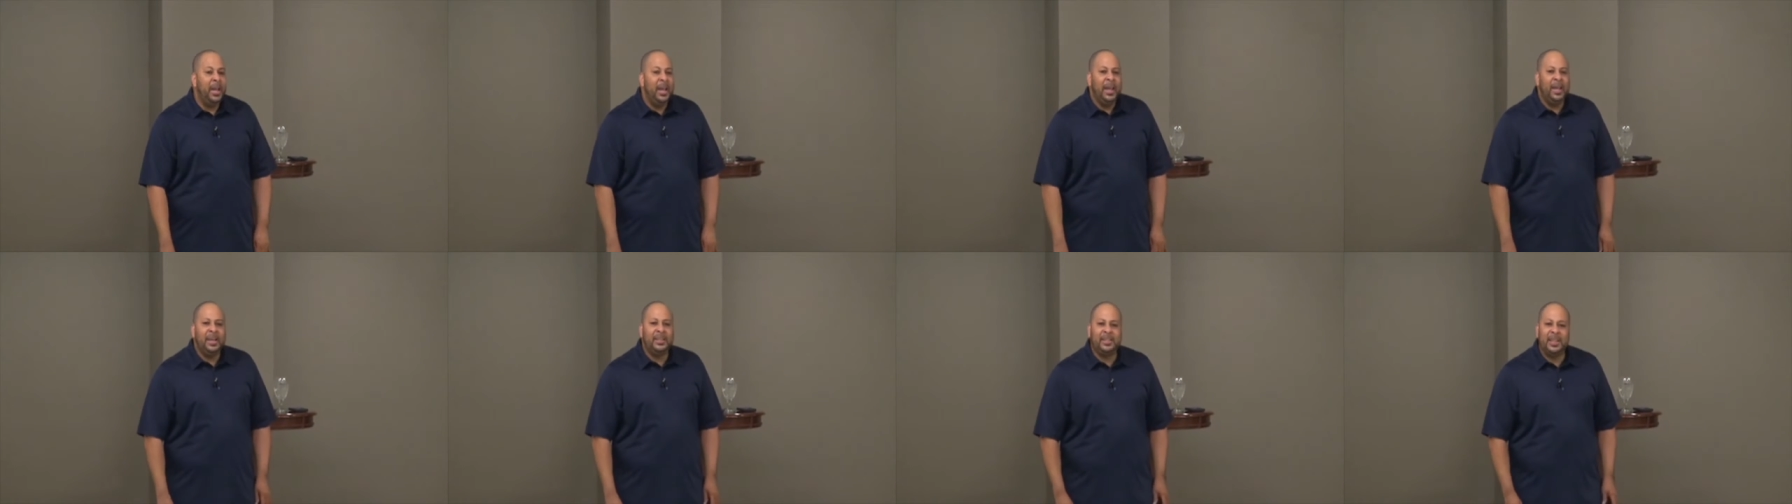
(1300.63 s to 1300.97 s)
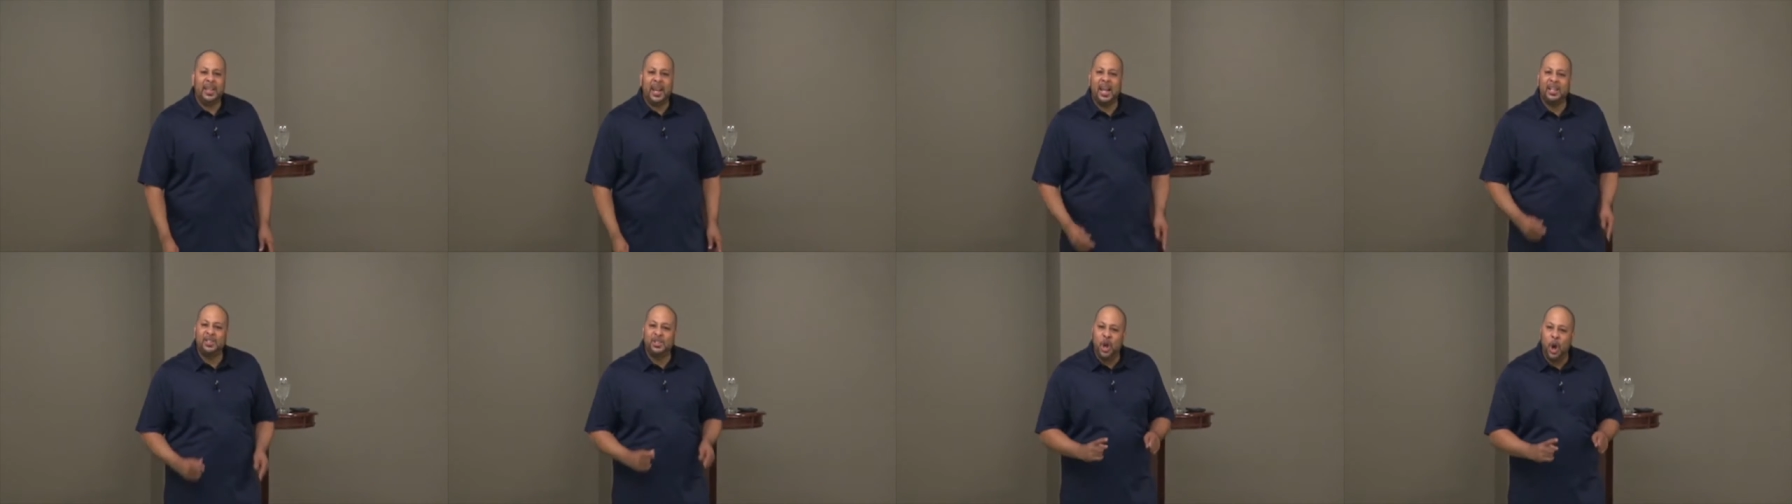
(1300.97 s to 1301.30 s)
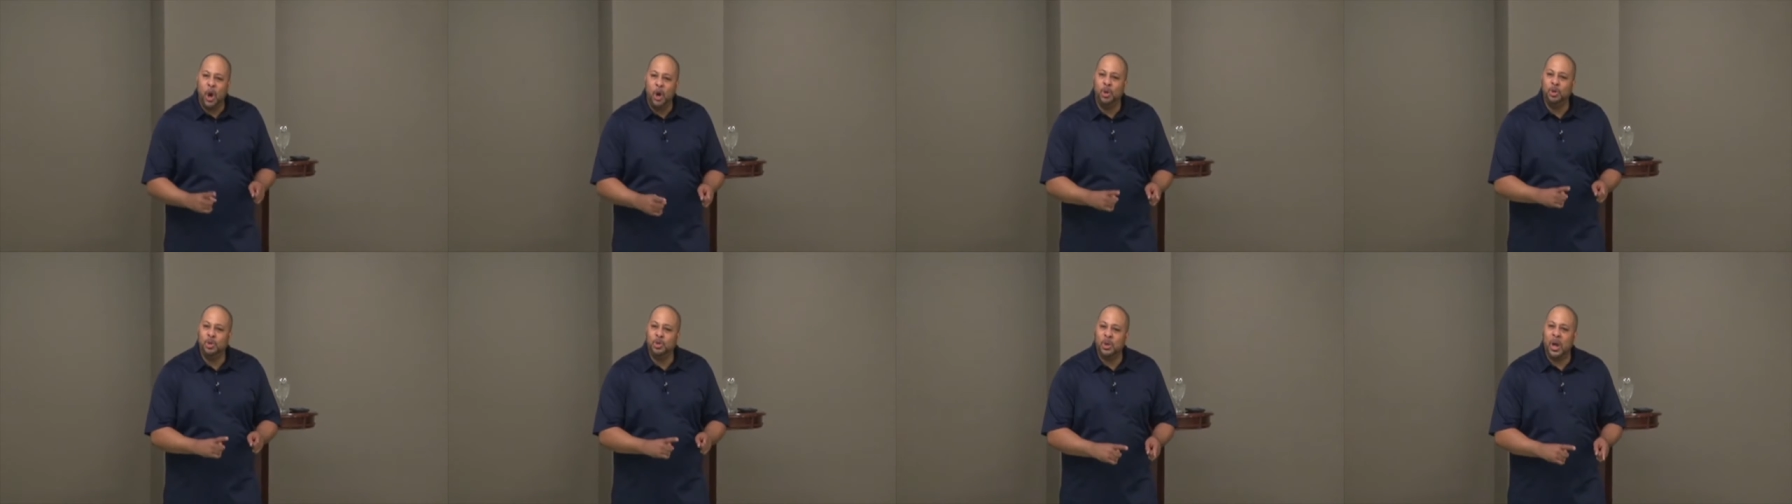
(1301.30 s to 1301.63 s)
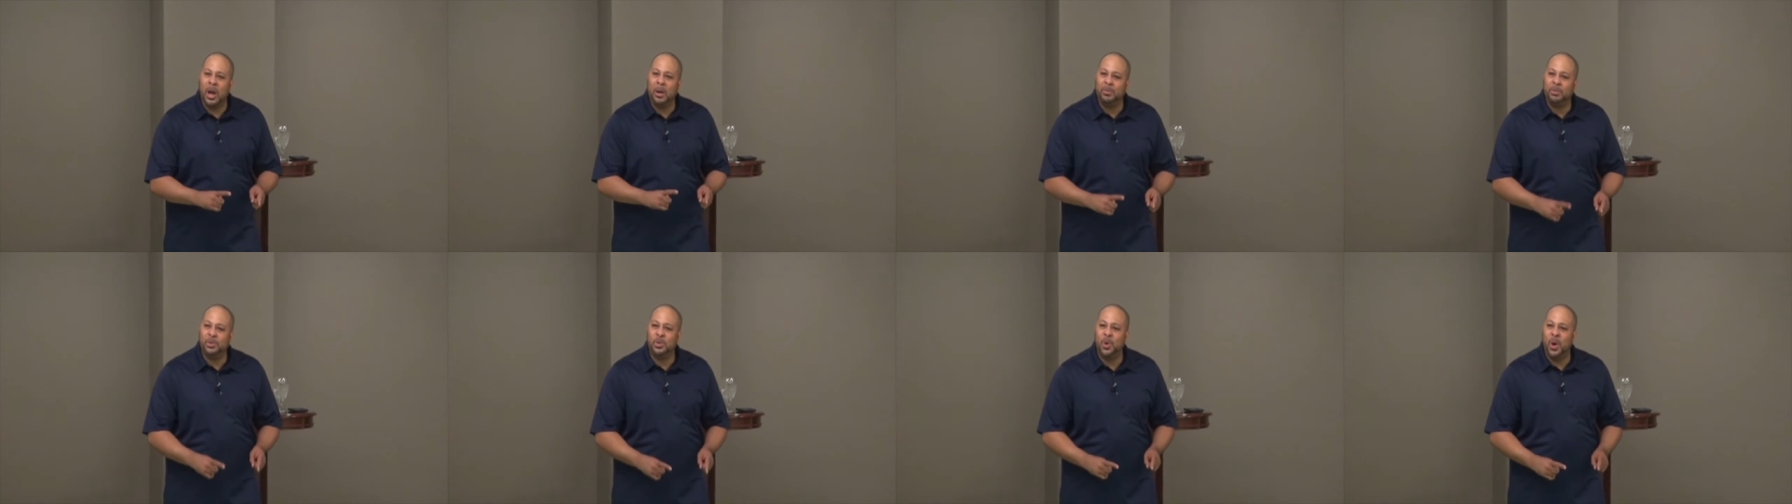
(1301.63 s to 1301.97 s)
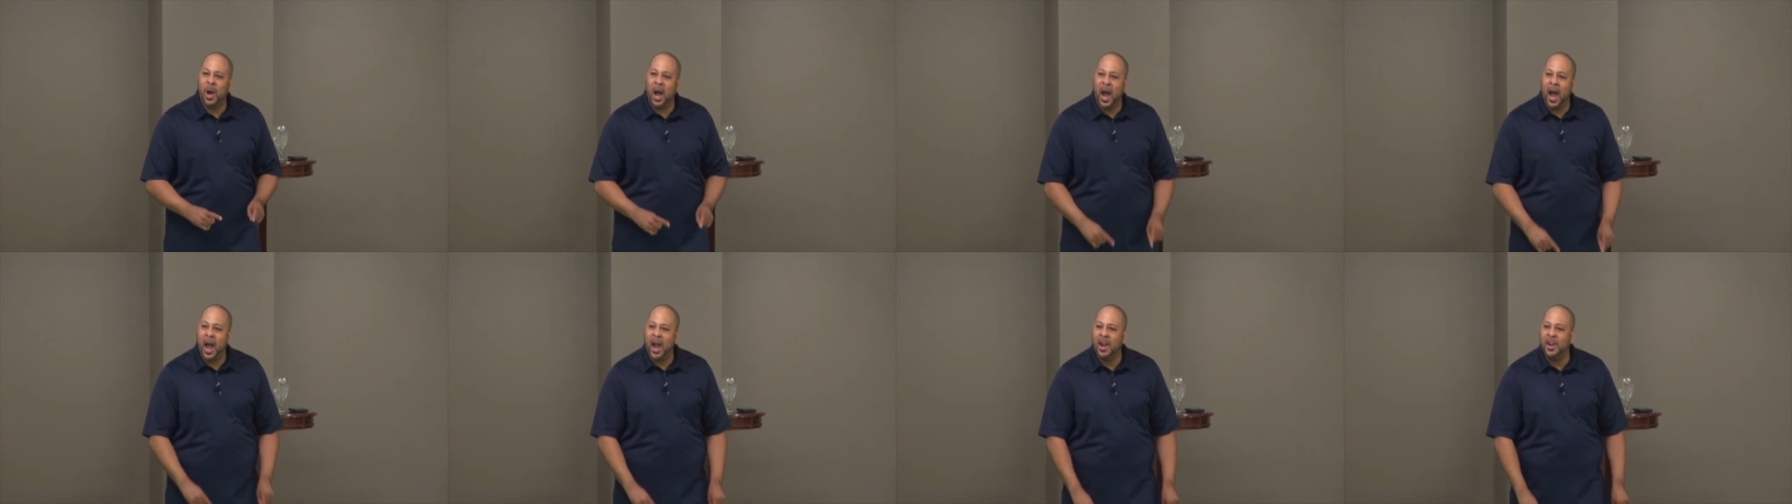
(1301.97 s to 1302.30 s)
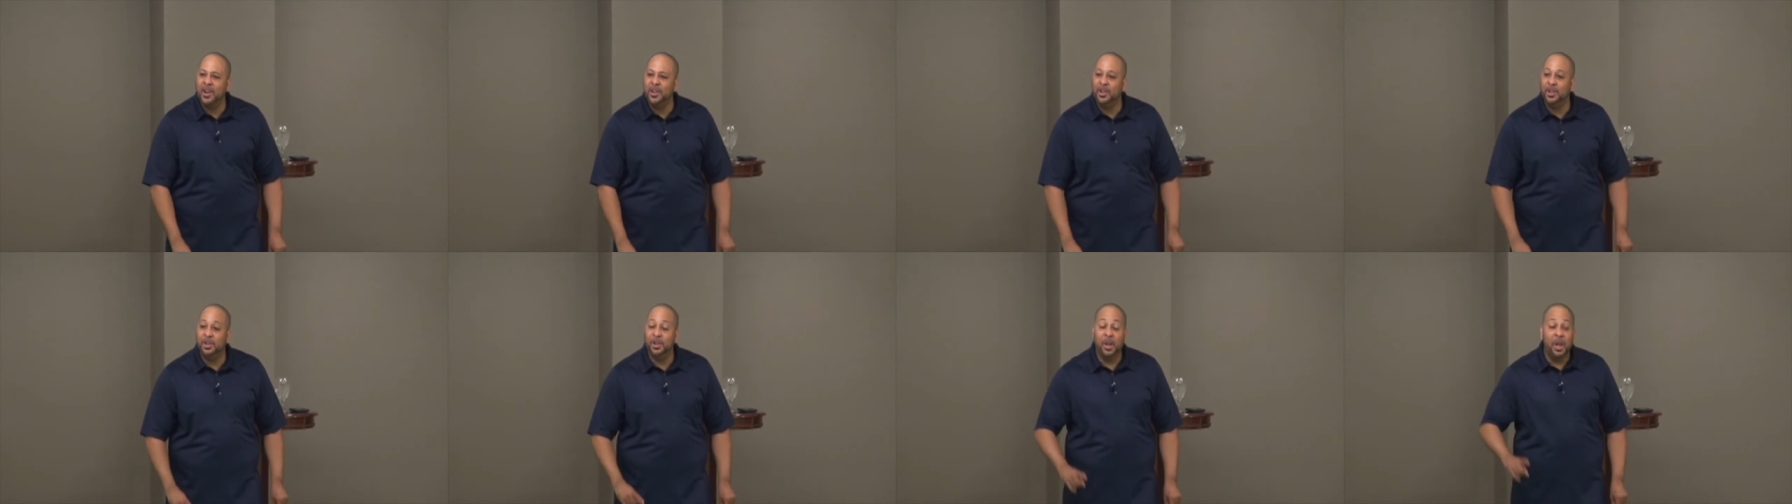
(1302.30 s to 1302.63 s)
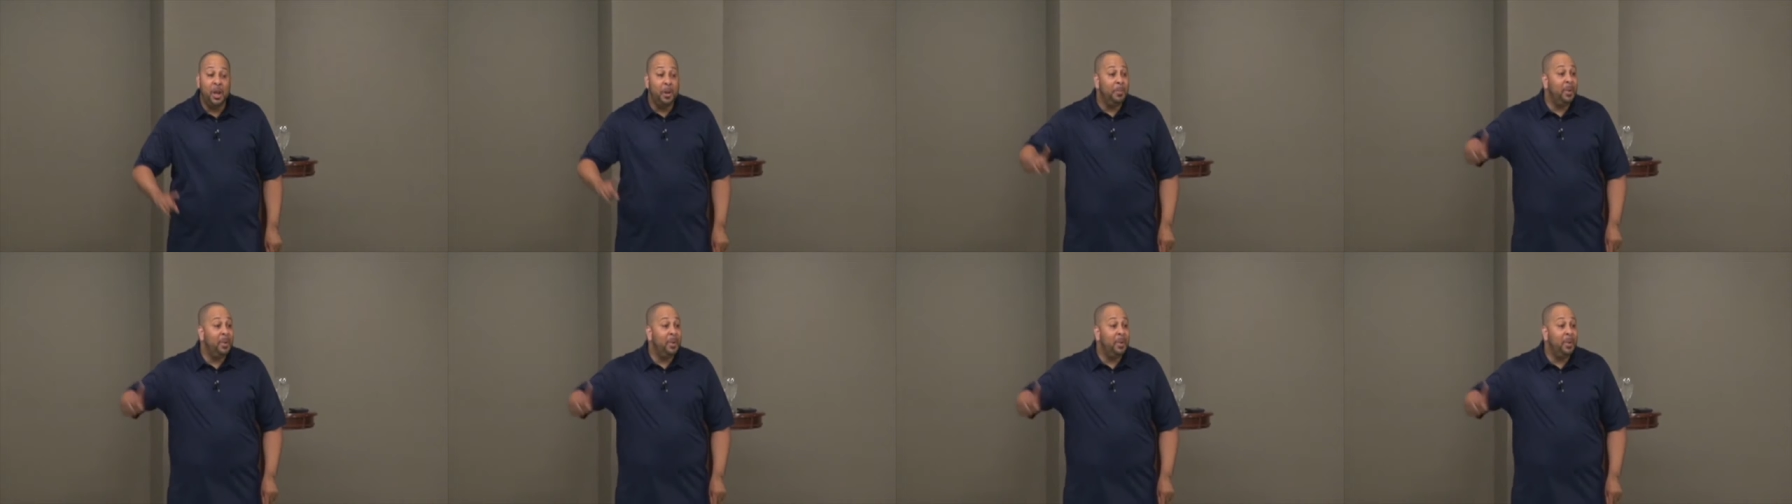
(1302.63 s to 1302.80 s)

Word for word: He said, I told you I was going to hire you,